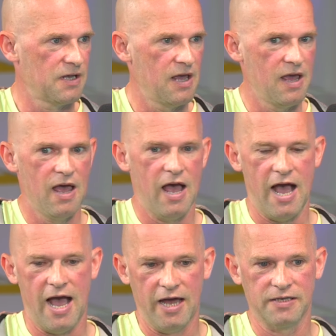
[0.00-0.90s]

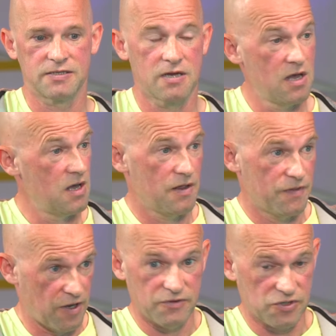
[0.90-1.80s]
And
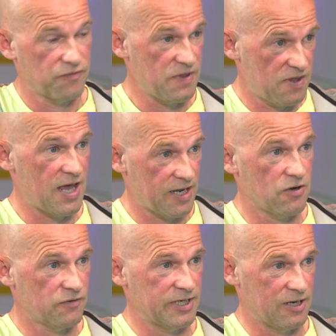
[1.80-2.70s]
those are in their
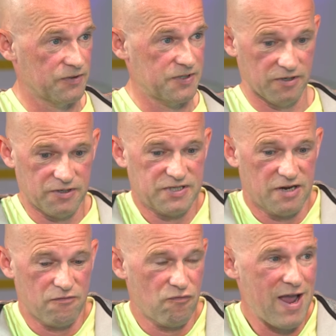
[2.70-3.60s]
Goldilocks zone because
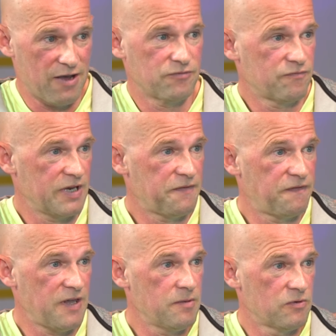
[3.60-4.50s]
they're around a really
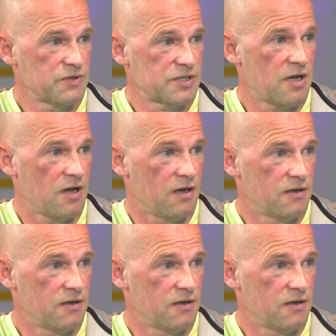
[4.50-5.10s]
feeble star.